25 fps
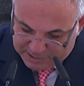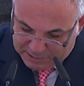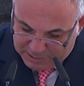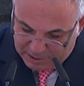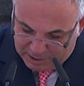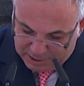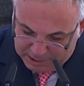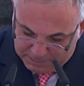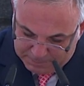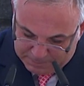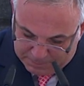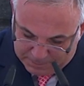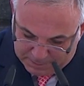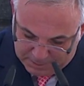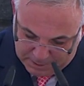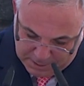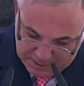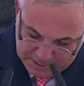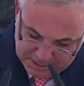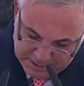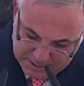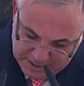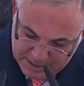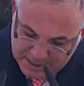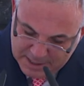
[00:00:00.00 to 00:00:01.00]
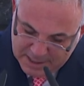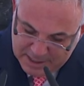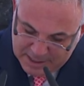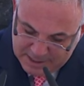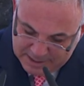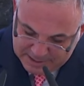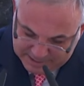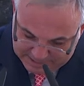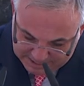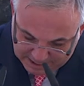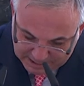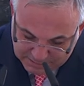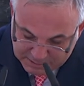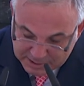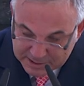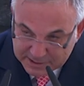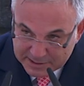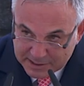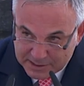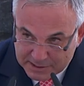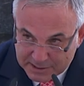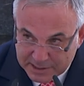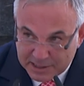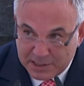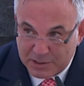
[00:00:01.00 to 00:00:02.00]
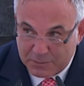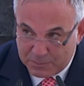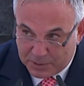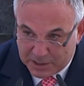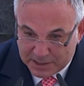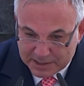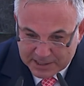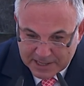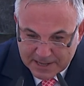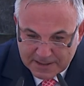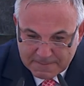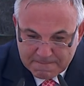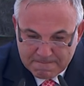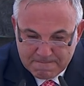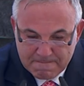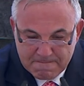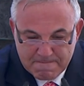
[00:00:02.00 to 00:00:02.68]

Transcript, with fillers: call upon Secretary Wilkie.